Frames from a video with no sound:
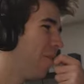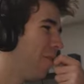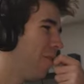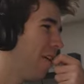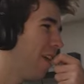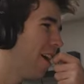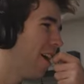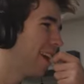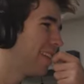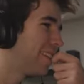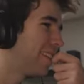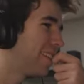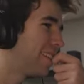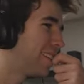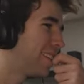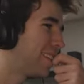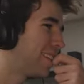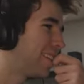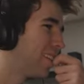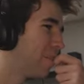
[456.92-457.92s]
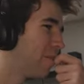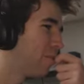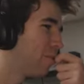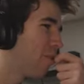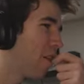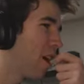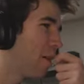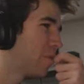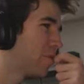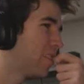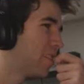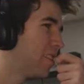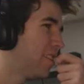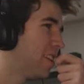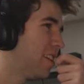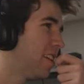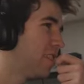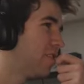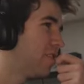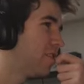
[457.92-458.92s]
What? Props to
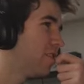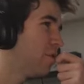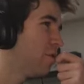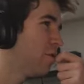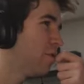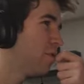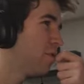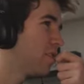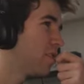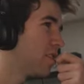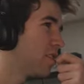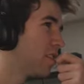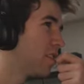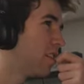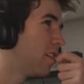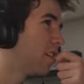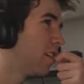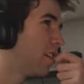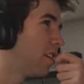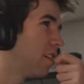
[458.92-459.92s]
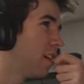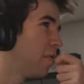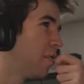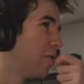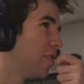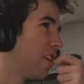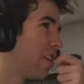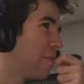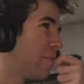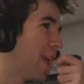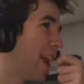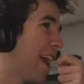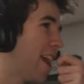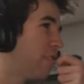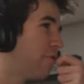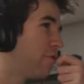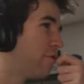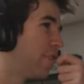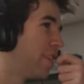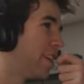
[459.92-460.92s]
these dudes. What should get
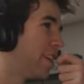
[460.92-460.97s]
paid for